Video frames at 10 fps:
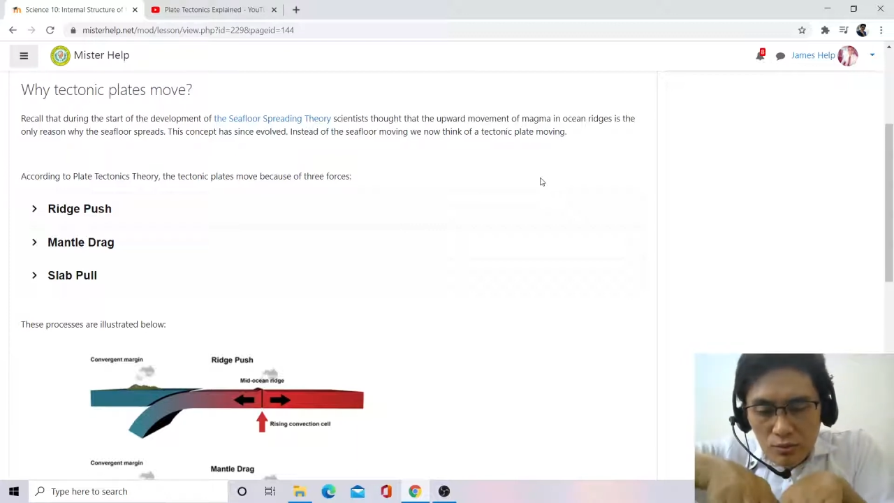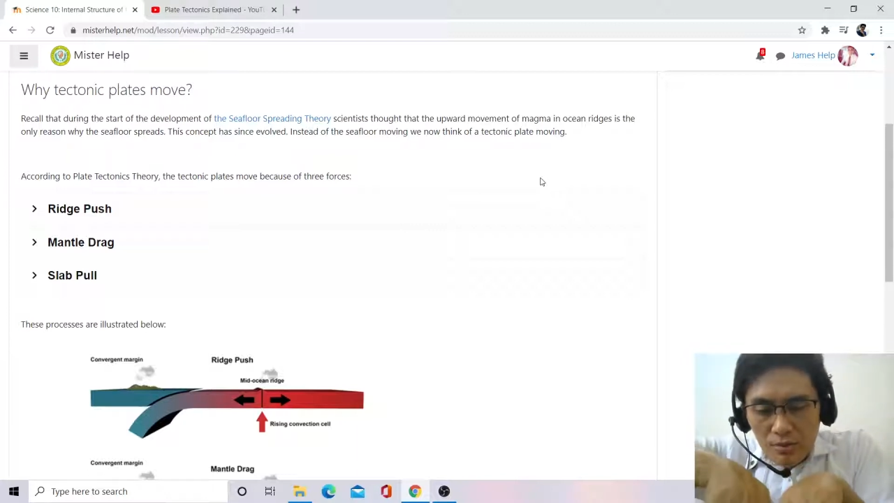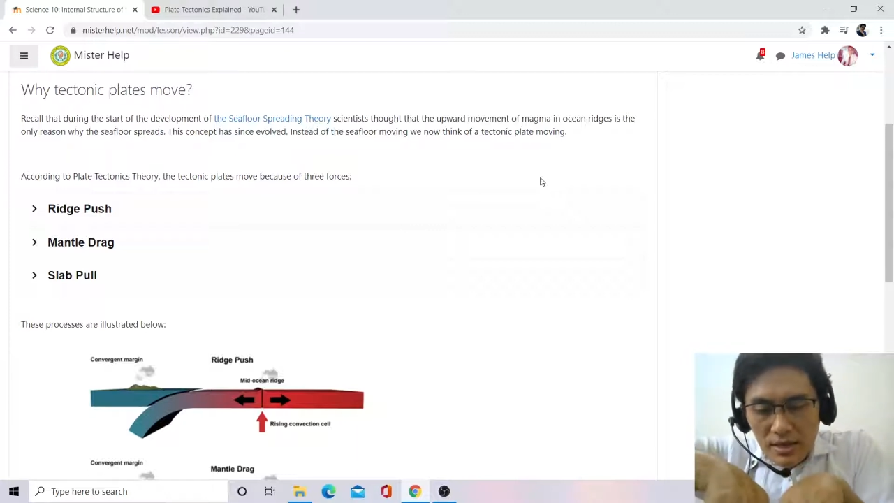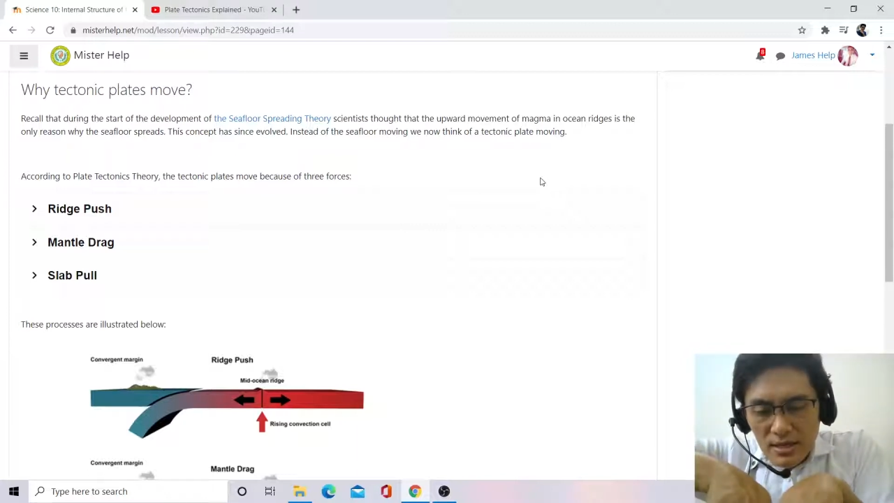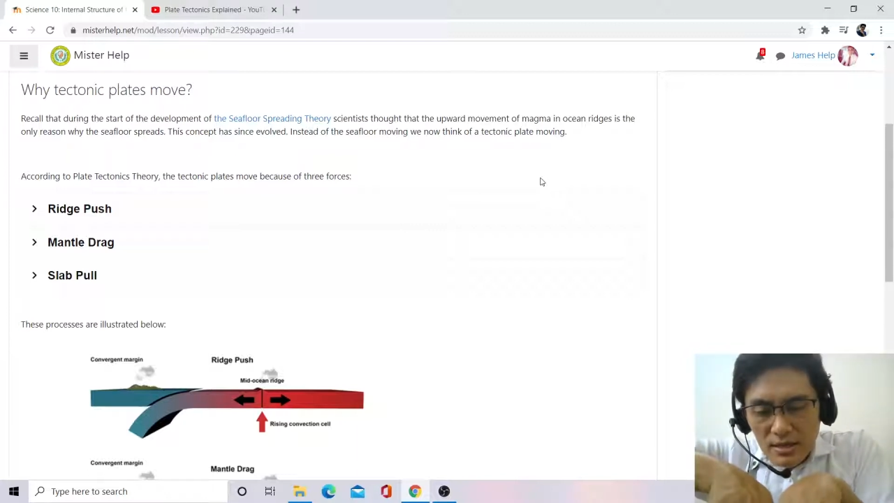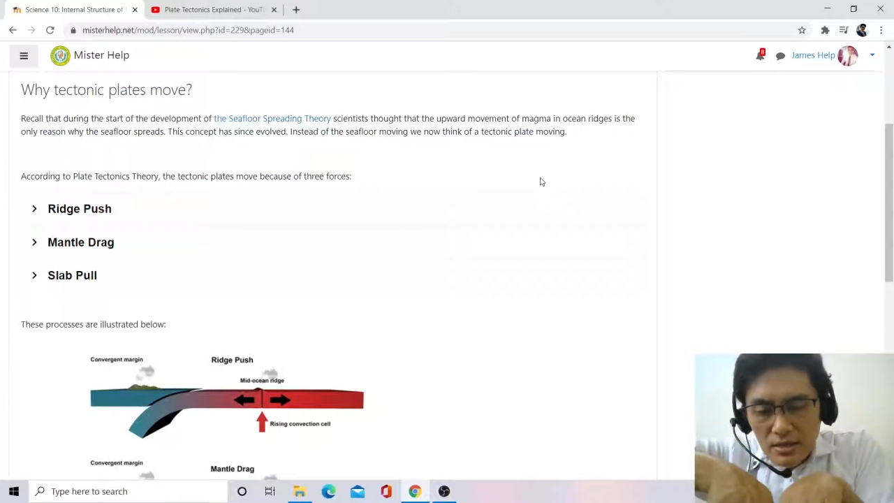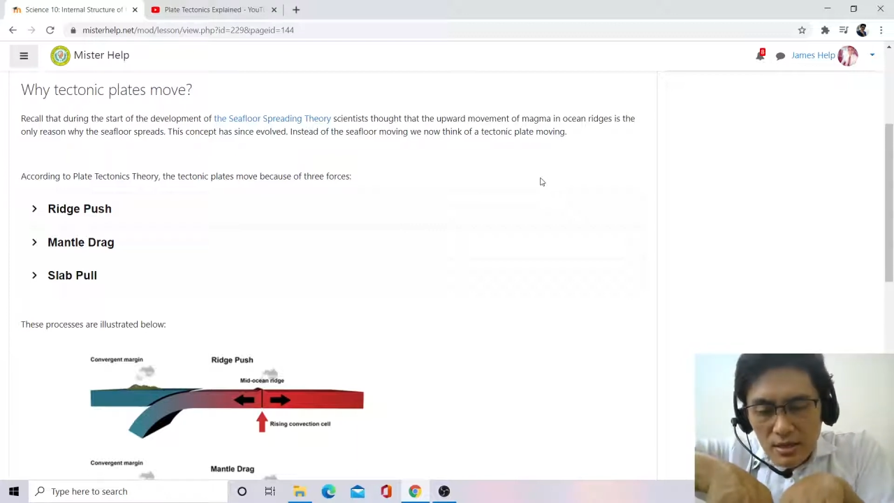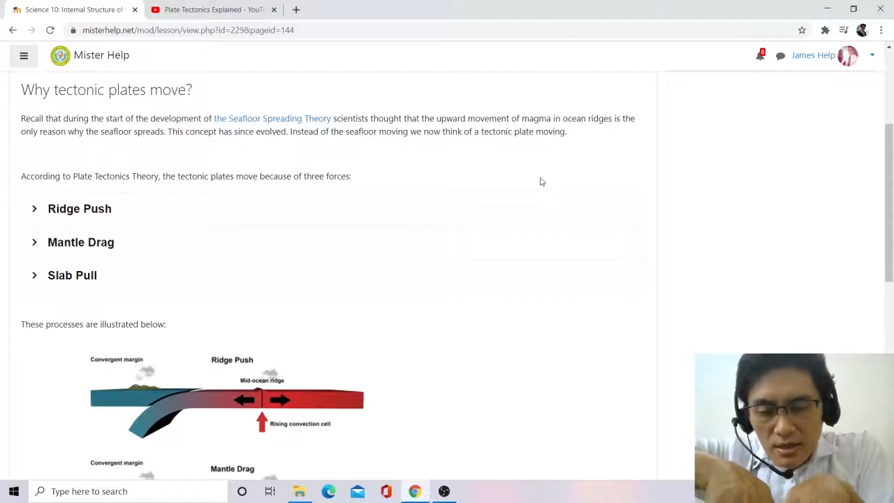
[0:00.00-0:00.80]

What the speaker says: plates.